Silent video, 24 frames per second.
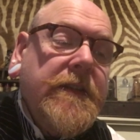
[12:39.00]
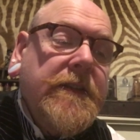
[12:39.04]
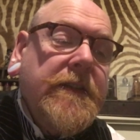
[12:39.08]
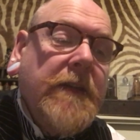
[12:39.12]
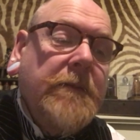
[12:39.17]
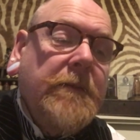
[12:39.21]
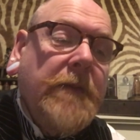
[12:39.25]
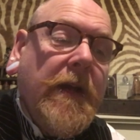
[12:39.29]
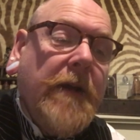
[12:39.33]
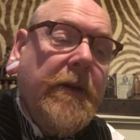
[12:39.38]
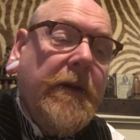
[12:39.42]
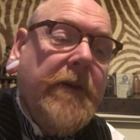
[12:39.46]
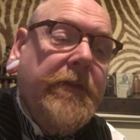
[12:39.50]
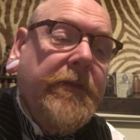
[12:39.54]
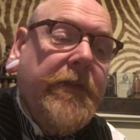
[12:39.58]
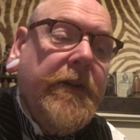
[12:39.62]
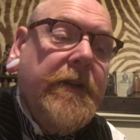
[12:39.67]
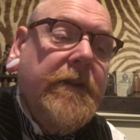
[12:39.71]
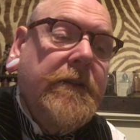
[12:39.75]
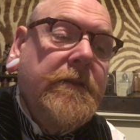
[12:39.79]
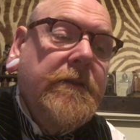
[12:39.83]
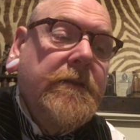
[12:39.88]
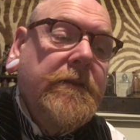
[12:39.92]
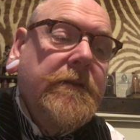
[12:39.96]
him,
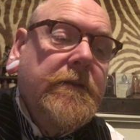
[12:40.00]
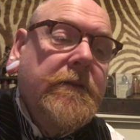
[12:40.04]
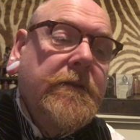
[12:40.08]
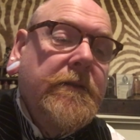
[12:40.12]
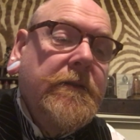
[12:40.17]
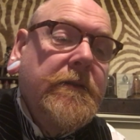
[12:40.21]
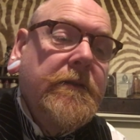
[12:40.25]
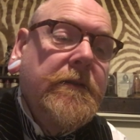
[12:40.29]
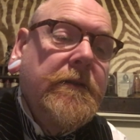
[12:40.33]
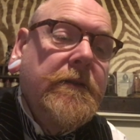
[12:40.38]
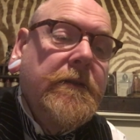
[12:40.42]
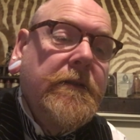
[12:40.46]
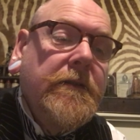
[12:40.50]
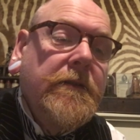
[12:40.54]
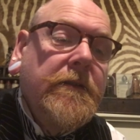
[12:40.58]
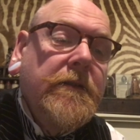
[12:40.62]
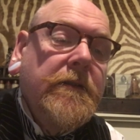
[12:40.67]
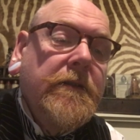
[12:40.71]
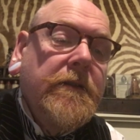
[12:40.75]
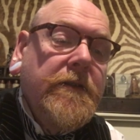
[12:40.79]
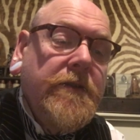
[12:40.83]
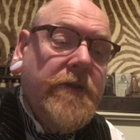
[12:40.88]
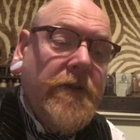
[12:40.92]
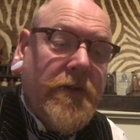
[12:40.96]
however,
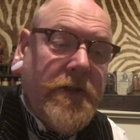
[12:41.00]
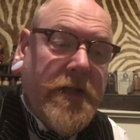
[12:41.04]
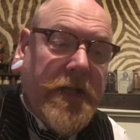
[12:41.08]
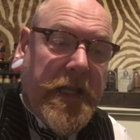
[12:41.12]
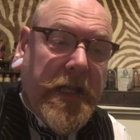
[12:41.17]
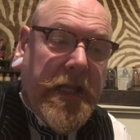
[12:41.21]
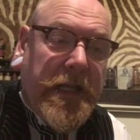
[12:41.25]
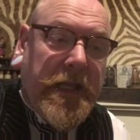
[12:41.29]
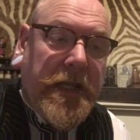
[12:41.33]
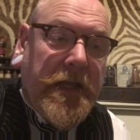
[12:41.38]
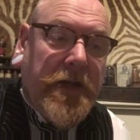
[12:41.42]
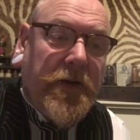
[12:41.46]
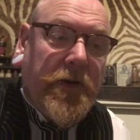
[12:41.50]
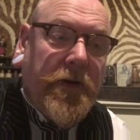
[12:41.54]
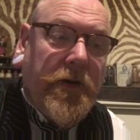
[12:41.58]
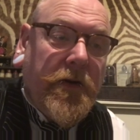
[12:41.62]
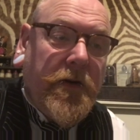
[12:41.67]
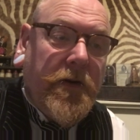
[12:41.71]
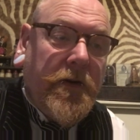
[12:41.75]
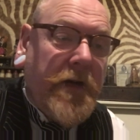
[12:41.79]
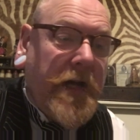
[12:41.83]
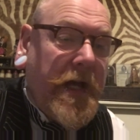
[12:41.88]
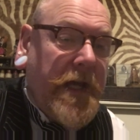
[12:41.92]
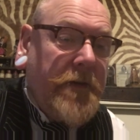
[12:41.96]
should he
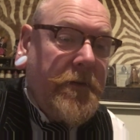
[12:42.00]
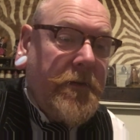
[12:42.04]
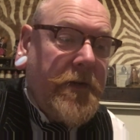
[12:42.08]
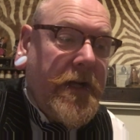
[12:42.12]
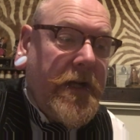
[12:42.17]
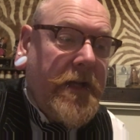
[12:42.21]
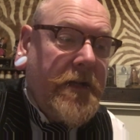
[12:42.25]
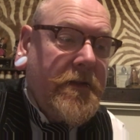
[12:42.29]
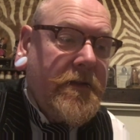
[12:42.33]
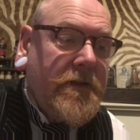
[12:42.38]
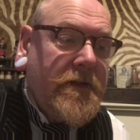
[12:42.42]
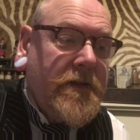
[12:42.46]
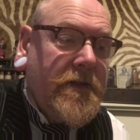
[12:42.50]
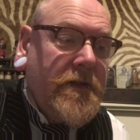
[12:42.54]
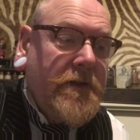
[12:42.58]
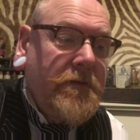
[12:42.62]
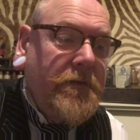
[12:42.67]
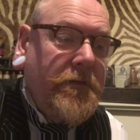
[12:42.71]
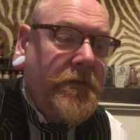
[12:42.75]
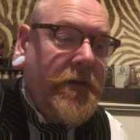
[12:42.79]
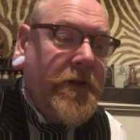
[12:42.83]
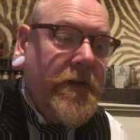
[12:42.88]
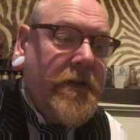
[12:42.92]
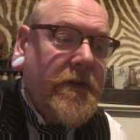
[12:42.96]
or anyone else do
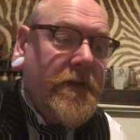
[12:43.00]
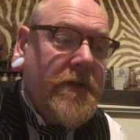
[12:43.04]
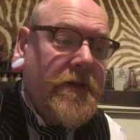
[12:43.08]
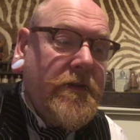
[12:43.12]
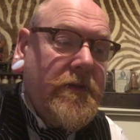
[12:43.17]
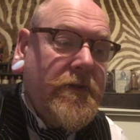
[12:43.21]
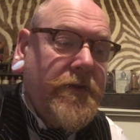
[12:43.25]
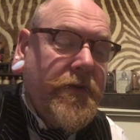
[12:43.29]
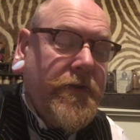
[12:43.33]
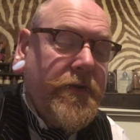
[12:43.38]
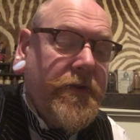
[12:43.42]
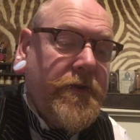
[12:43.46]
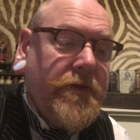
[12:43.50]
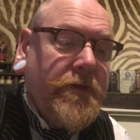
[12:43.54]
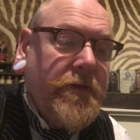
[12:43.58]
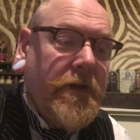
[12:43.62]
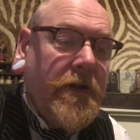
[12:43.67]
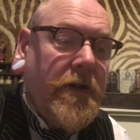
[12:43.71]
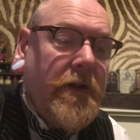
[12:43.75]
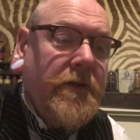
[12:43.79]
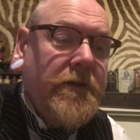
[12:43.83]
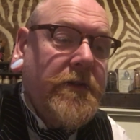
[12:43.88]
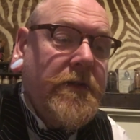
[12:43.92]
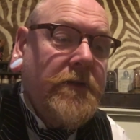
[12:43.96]
further structural
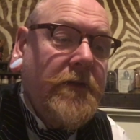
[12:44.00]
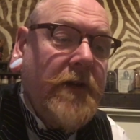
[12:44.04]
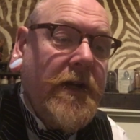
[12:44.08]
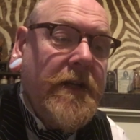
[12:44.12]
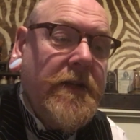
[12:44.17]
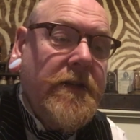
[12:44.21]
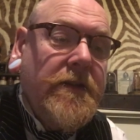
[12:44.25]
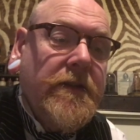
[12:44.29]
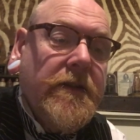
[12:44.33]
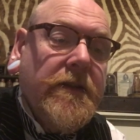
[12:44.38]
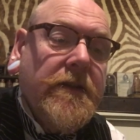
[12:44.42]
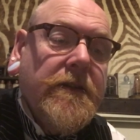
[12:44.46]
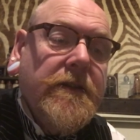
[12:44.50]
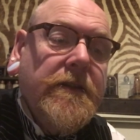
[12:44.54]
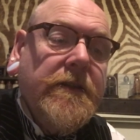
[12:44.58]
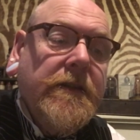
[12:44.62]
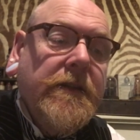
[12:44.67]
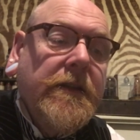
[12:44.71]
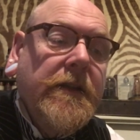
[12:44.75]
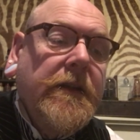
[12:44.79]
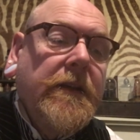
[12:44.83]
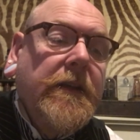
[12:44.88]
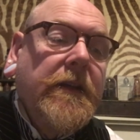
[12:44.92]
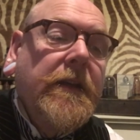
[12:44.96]
alterations,
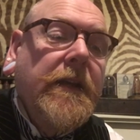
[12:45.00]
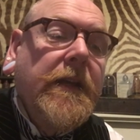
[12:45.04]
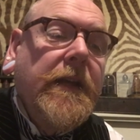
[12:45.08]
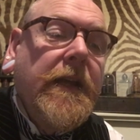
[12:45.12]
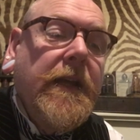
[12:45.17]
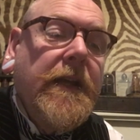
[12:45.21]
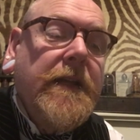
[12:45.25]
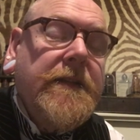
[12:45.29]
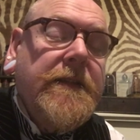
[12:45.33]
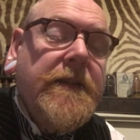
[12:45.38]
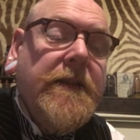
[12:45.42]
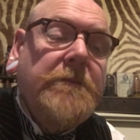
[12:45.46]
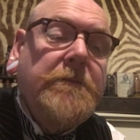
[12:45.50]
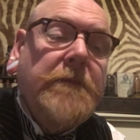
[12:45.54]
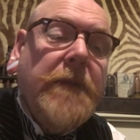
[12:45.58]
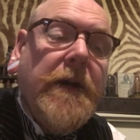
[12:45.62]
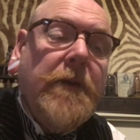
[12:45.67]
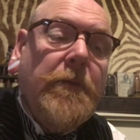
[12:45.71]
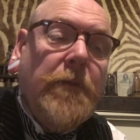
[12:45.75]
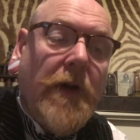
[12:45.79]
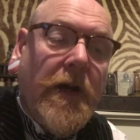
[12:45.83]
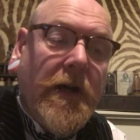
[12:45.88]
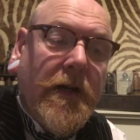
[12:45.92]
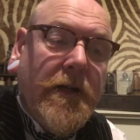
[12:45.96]
is that my
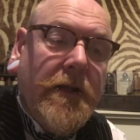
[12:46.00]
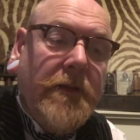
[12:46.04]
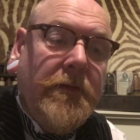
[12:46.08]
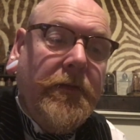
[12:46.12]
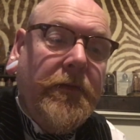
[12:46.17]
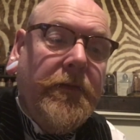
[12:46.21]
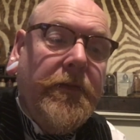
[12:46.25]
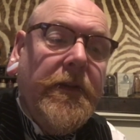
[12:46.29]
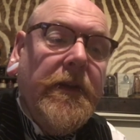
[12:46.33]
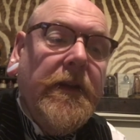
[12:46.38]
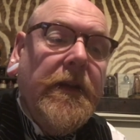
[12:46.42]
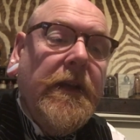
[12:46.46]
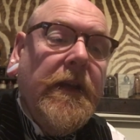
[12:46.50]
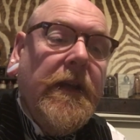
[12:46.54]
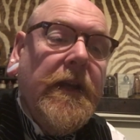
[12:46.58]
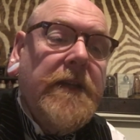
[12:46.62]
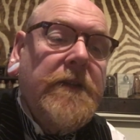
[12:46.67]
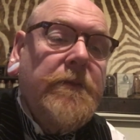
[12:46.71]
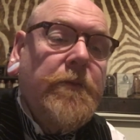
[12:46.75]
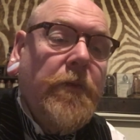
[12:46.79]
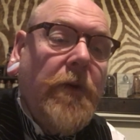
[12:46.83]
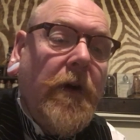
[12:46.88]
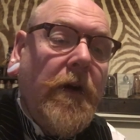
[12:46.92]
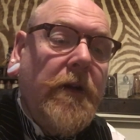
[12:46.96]
wife
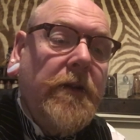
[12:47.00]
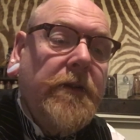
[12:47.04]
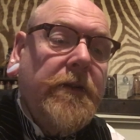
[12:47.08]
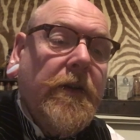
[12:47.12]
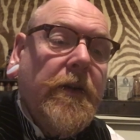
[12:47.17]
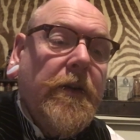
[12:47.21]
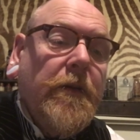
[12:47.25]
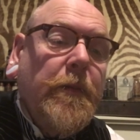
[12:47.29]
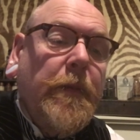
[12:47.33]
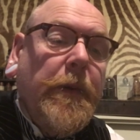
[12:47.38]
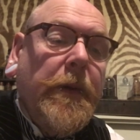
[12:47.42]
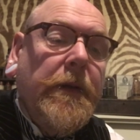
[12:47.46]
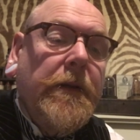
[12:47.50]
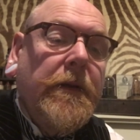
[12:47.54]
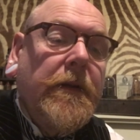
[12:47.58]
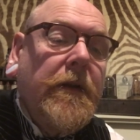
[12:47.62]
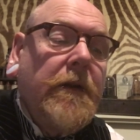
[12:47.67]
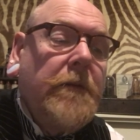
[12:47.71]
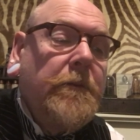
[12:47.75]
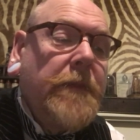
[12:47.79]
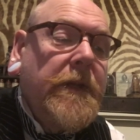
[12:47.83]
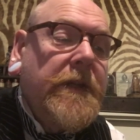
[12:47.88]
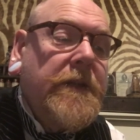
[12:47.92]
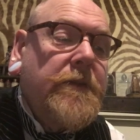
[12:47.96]
is walled up
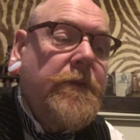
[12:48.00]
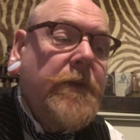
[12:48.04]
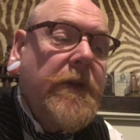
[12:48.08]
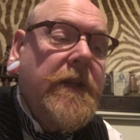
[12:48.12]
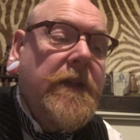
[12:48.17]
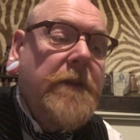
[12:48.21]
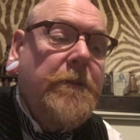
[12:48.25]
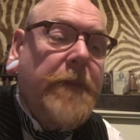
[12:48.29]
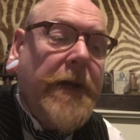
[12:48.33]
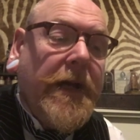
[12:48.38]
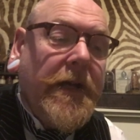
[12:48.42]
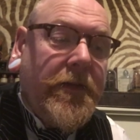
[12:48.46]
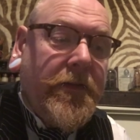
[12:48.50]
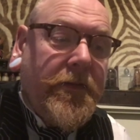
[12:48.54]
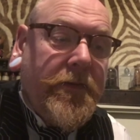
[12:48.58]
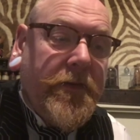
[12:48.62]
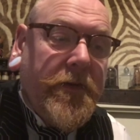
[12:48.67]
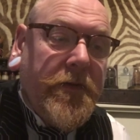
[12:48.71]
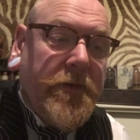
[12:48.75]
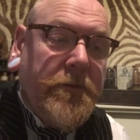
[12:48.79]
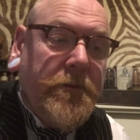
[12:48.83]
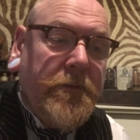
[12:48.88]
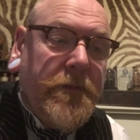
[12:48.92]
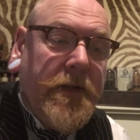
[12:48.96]
between the
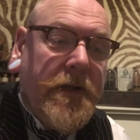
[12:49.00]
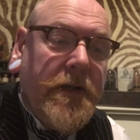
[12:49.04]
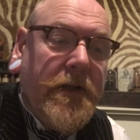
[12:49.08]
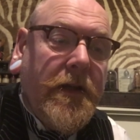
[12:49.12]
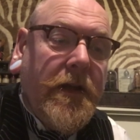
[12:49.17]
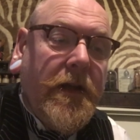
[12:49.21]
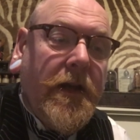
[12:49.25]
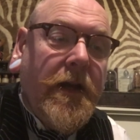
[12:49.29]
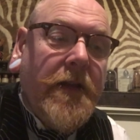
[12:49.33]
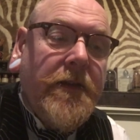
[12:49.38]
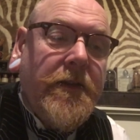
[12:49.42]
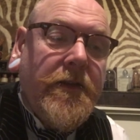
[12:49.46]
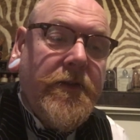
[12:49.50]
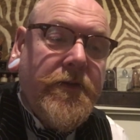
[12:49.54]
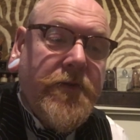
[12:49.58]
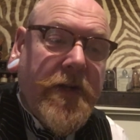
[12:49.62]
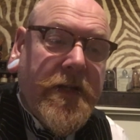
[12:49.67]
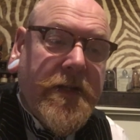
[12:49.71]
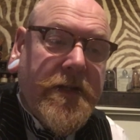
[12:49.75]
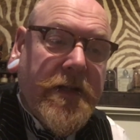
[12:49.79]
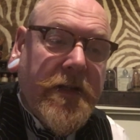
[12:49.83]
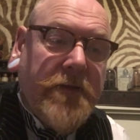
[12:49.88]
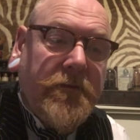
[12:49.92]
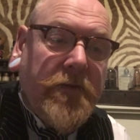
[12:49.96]
bathroom and the
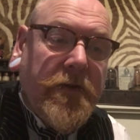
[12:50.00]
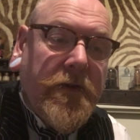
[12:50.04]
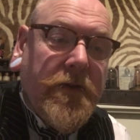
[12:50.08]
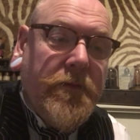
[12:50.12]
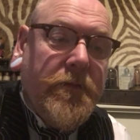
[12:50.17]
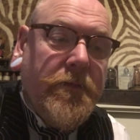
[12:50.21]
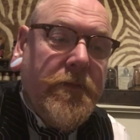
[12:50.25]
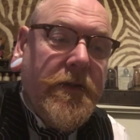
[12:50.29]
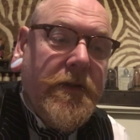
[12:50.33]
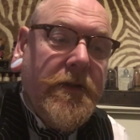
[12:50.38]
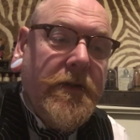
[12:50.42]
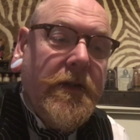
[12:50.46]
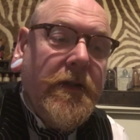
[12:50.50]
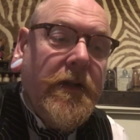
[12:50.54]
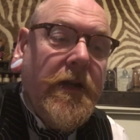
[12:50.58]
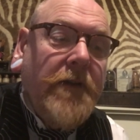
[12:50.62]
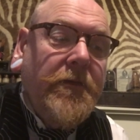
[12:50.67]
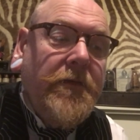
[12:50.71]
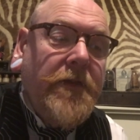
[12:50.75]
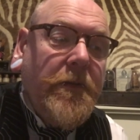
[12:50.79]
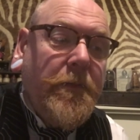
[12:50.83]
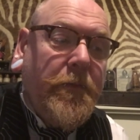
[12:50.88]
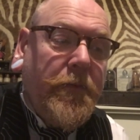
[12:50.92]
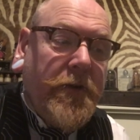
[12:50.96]
dressing room
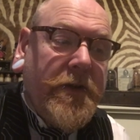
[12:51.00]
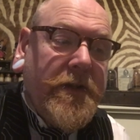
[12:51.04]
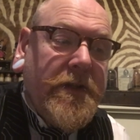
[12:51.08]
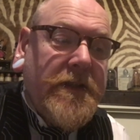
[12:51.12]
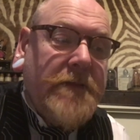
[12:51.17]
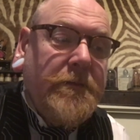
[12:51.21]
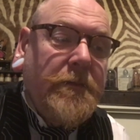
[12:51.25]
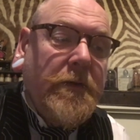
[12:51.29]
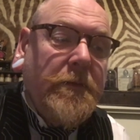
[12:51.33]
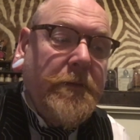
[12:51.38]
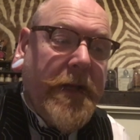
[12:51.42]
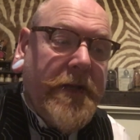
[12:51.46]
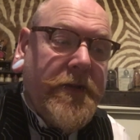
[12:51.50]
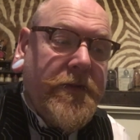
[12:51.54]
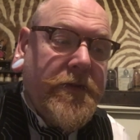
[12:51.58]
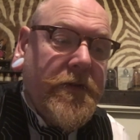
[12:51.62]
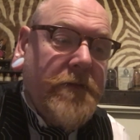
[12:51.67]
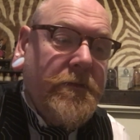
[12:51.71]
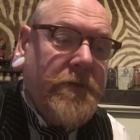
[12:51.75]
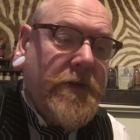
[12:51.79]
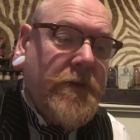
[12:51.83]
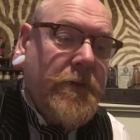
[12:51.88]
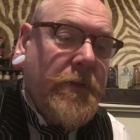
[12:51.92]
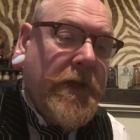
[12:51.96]
of the principal
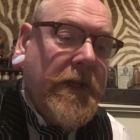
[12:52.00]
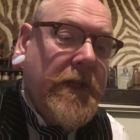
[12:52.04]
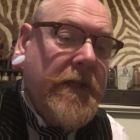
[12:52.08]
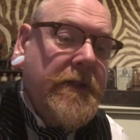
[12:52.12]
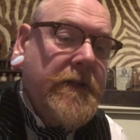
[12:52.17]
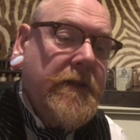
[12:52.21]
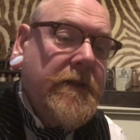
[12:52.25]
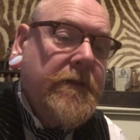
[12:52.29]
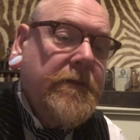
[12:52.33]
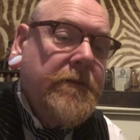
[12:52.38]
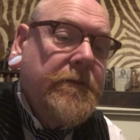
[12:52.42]
bedroom suite.